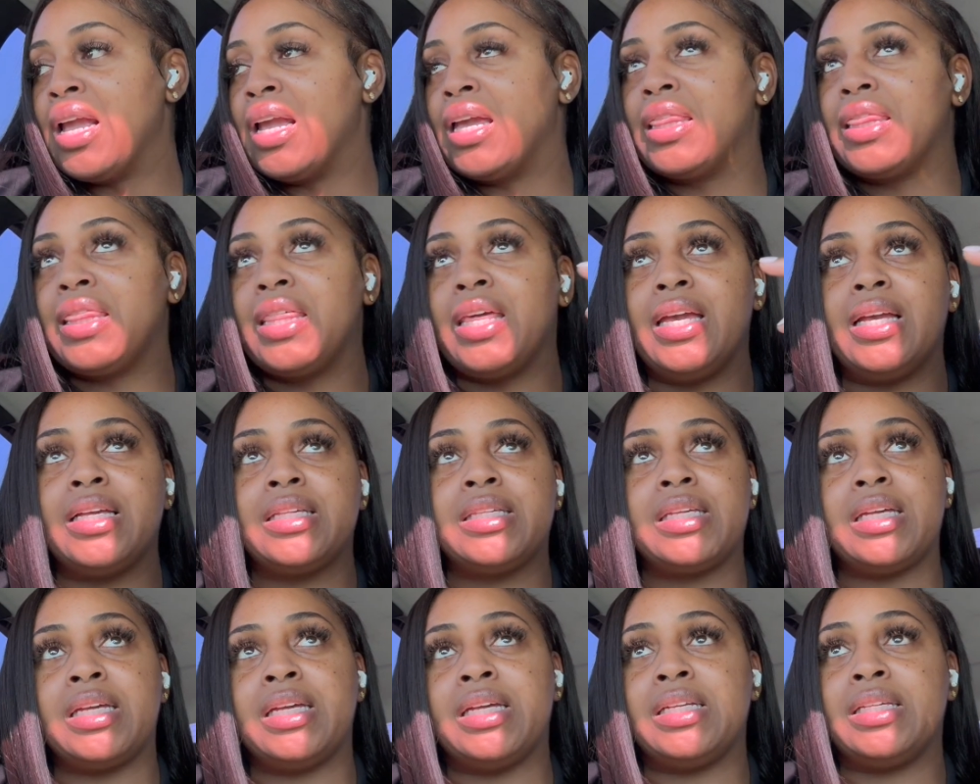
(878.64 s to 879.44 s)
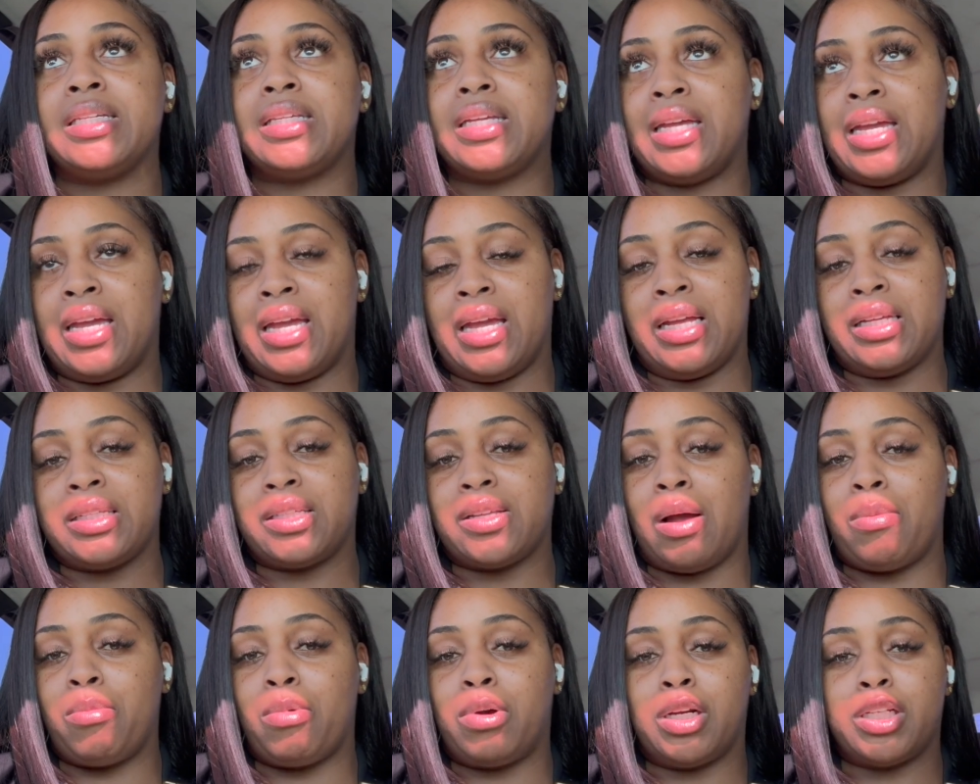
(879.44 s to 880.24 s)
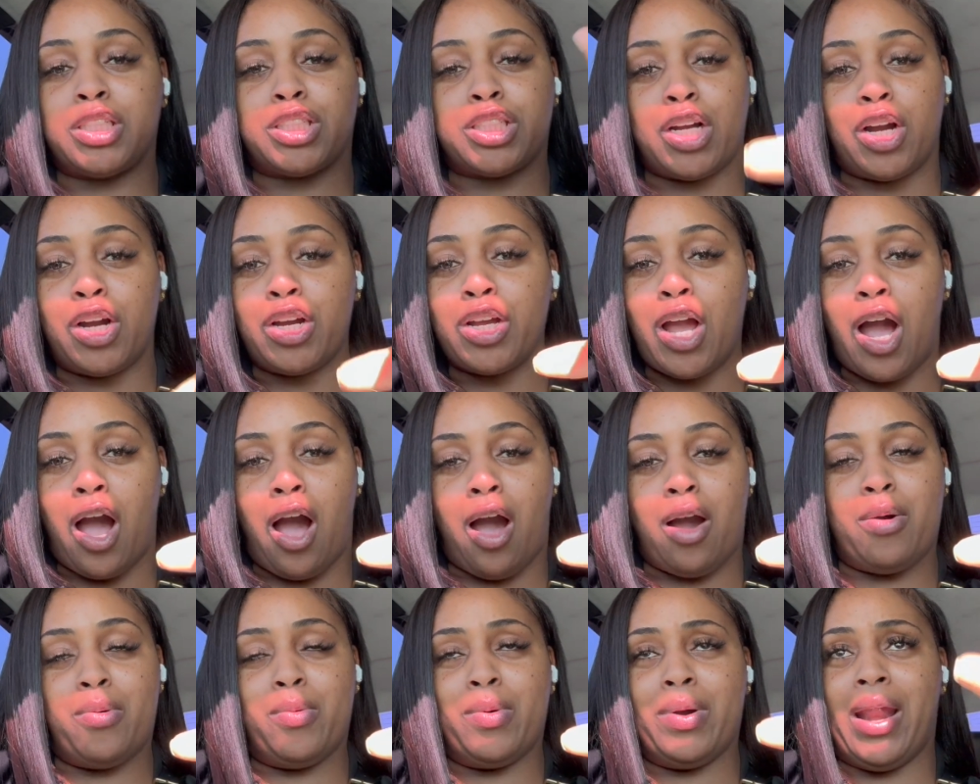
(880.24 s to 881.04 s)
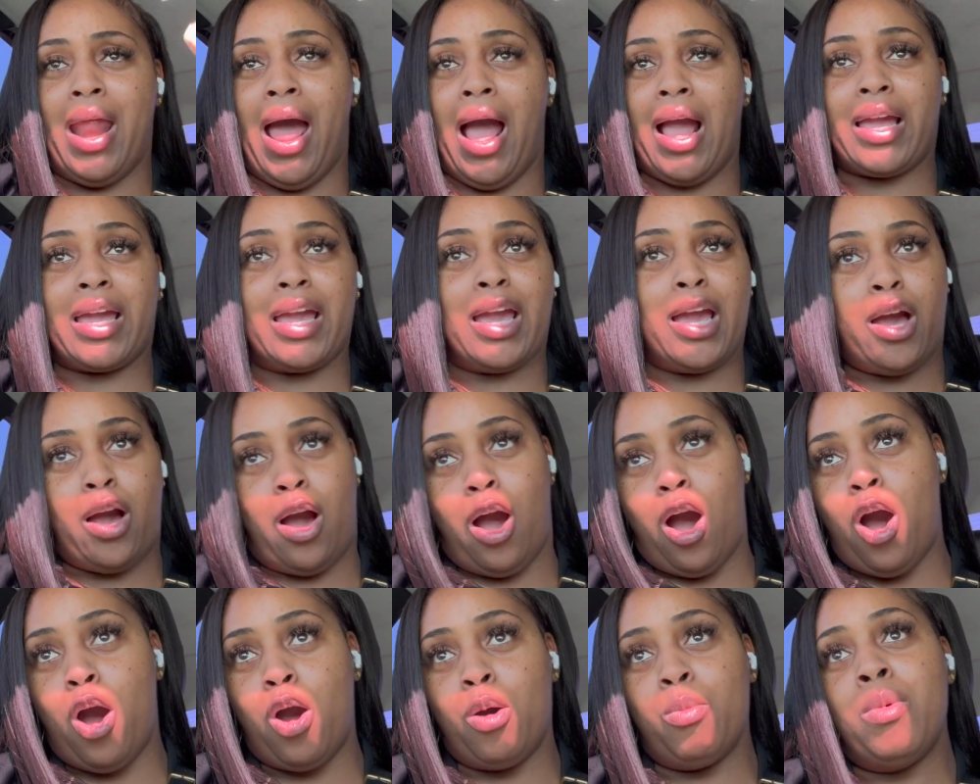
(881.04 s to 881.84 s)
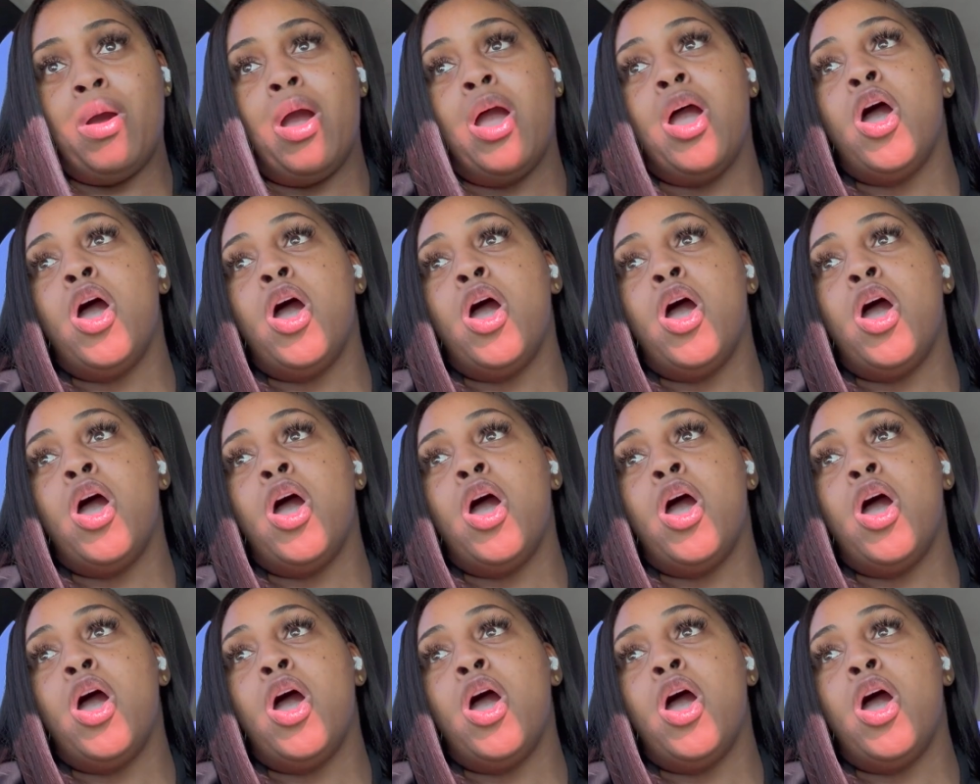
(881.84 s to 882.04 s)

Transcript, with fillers: this is it so i'm gonna show y'all when i get home